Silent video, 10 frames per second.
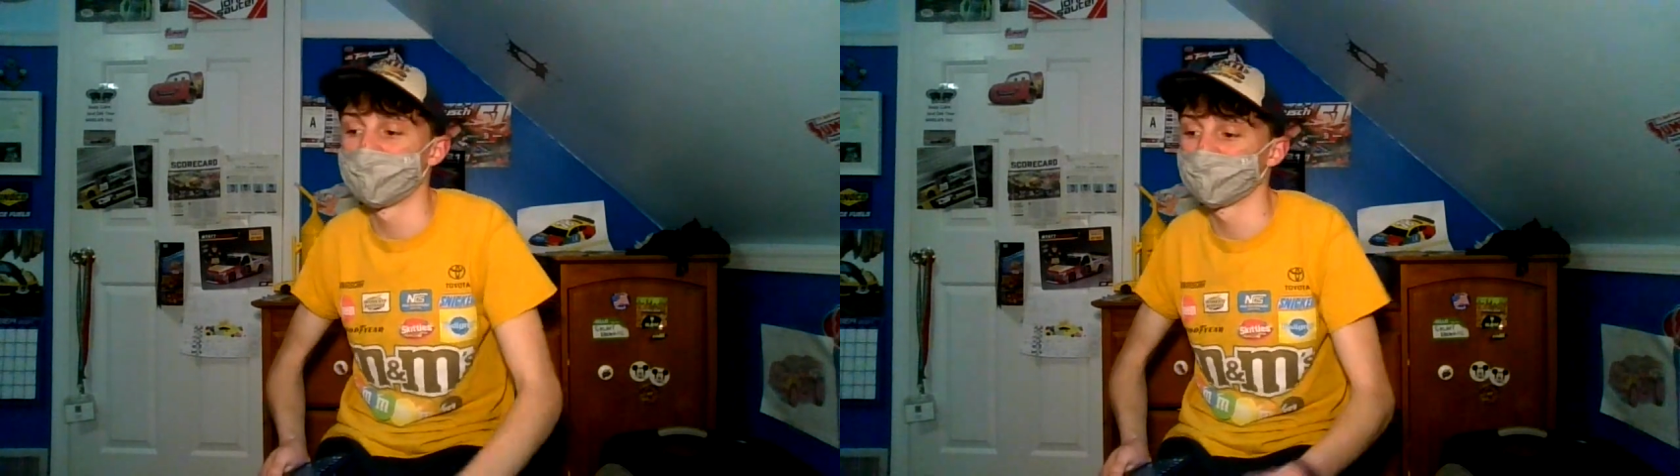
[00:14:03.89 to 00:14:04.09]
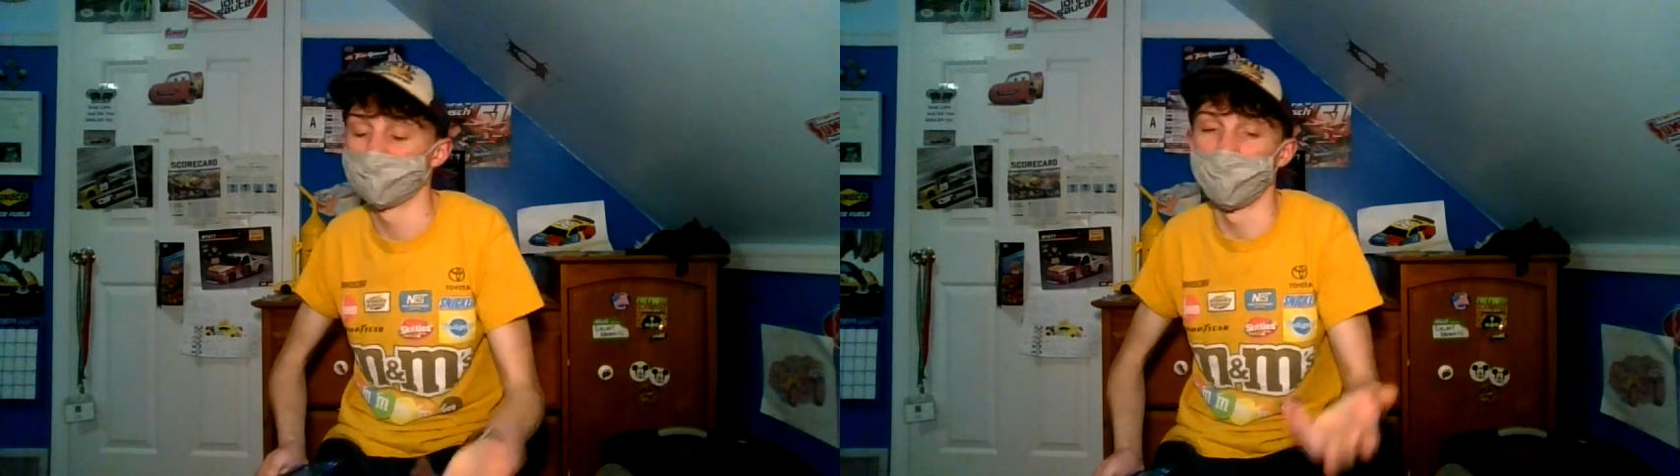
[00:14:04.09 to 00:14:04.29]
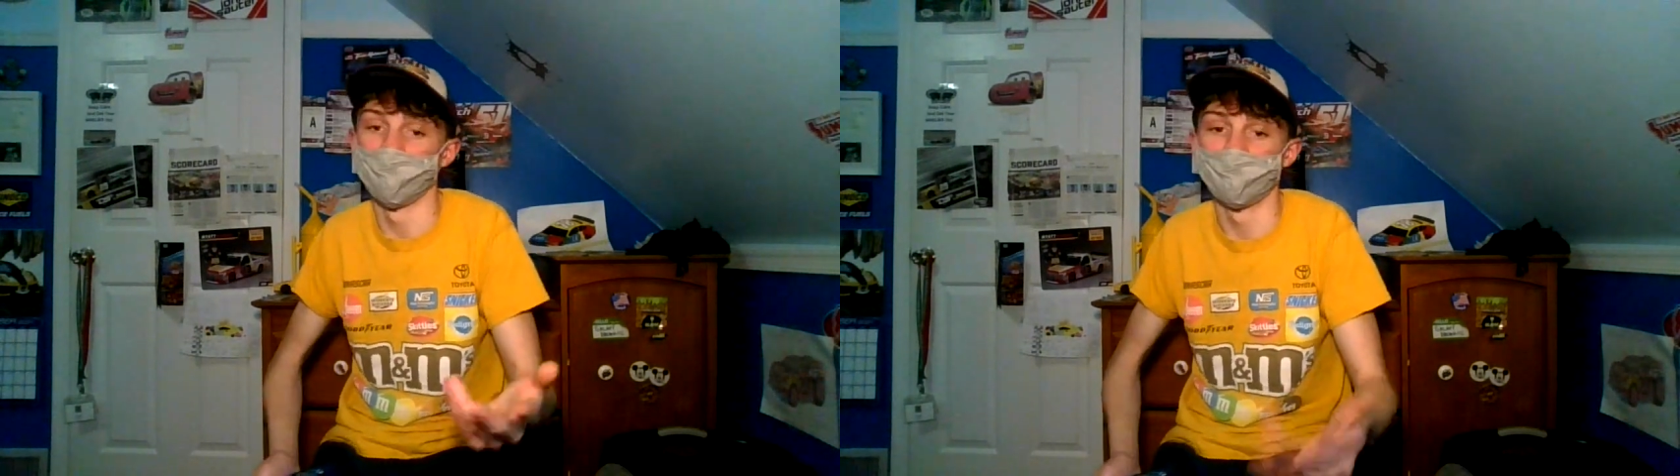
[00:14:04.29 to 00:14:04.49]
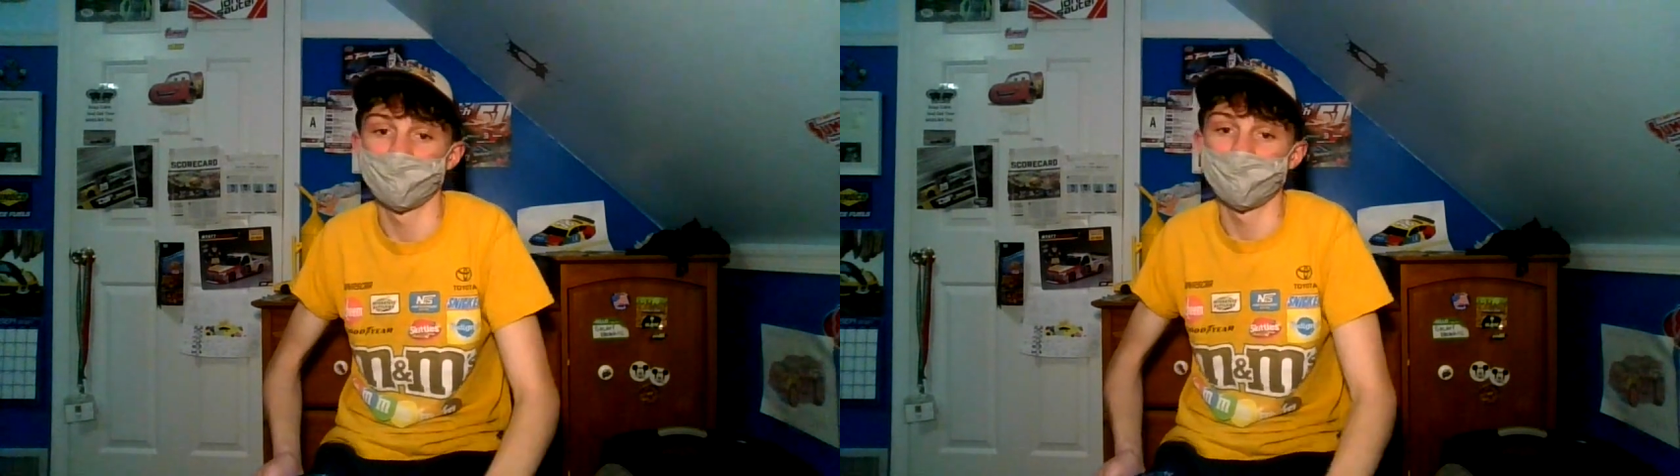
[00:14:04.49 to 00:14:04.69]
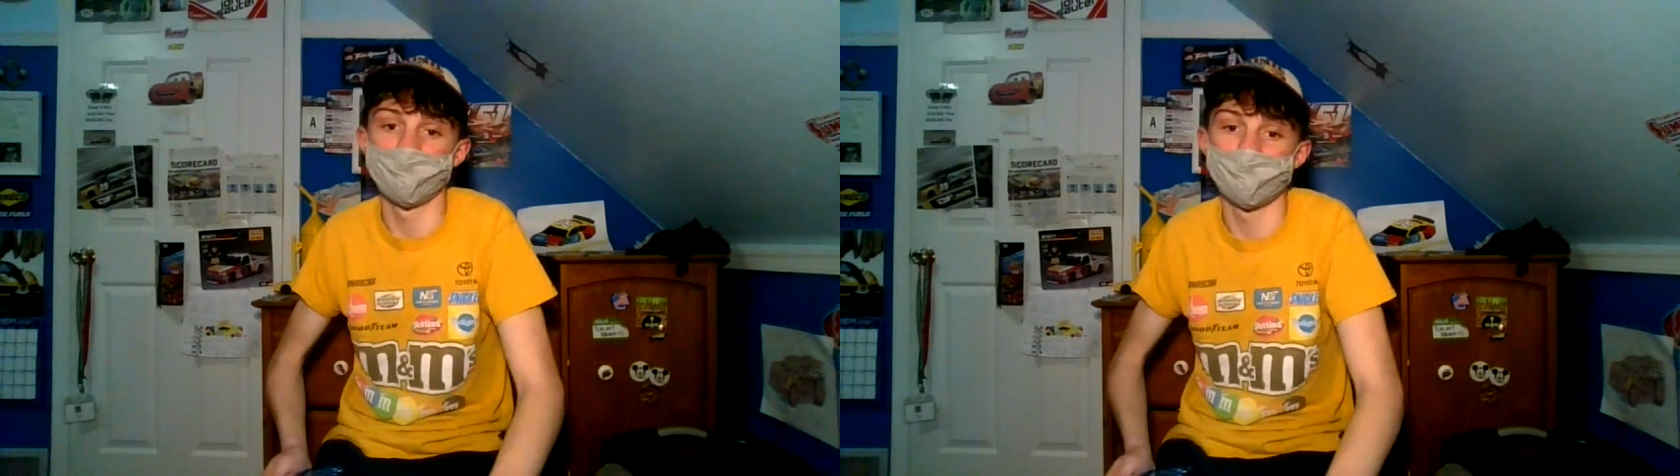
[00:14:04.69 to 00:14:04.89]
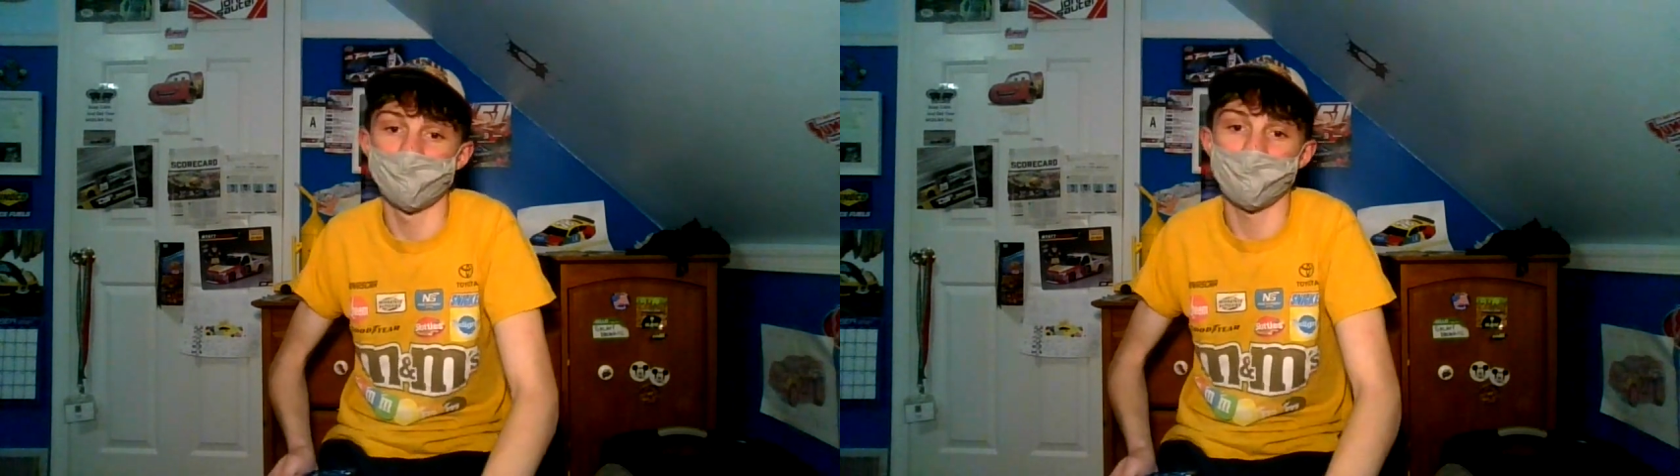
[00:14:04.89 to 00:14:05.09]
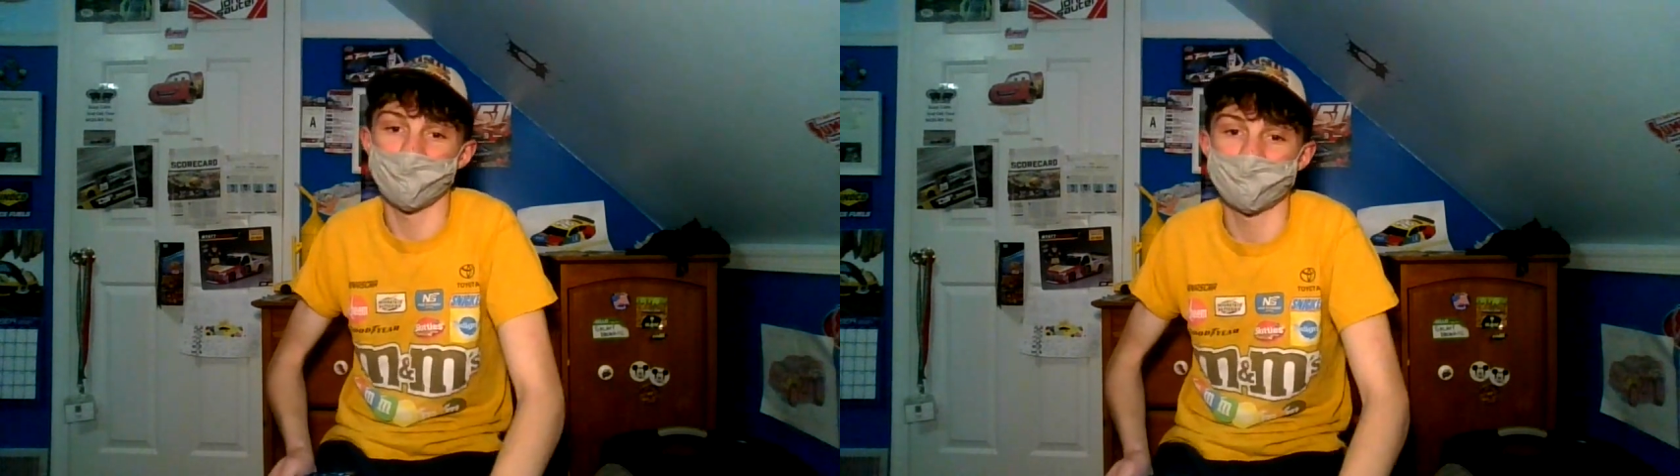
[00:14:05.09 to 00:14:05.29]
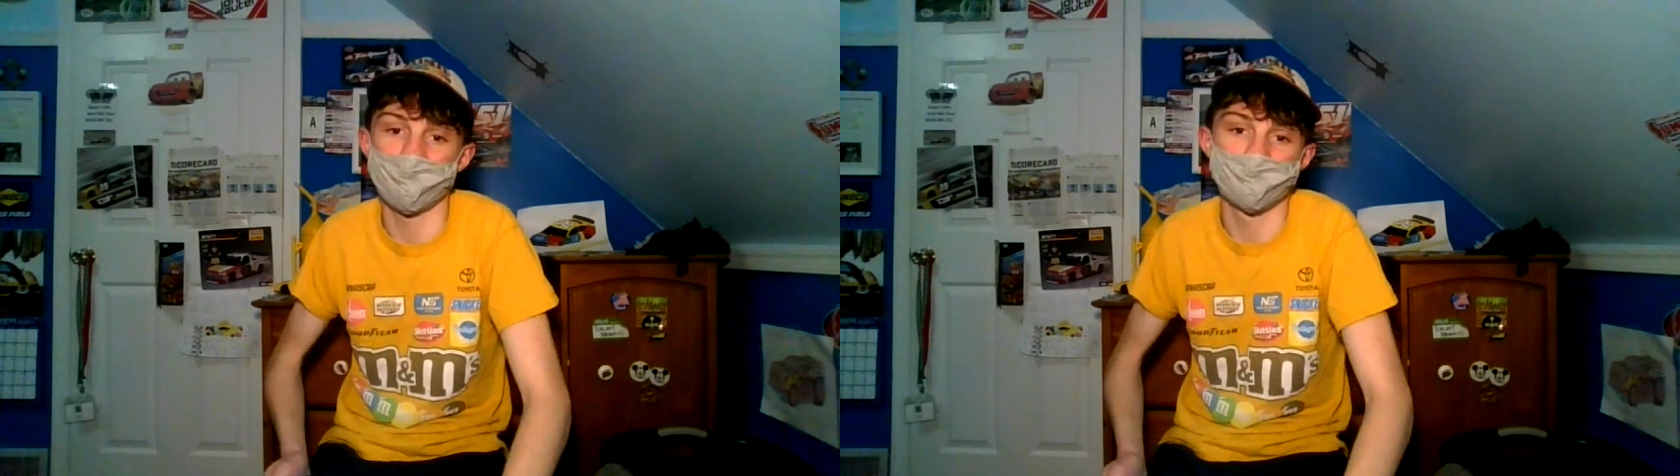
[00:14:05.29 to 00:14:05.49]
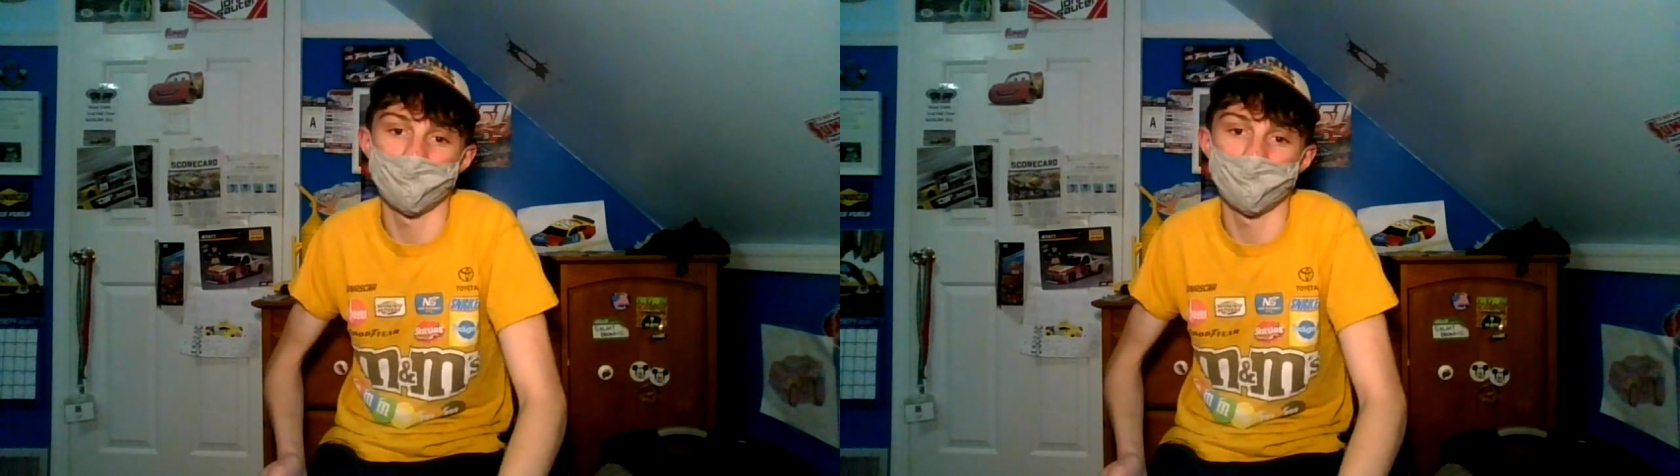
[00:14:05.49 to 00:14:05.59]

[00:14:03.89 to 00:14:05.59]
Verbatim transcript: so you'll always have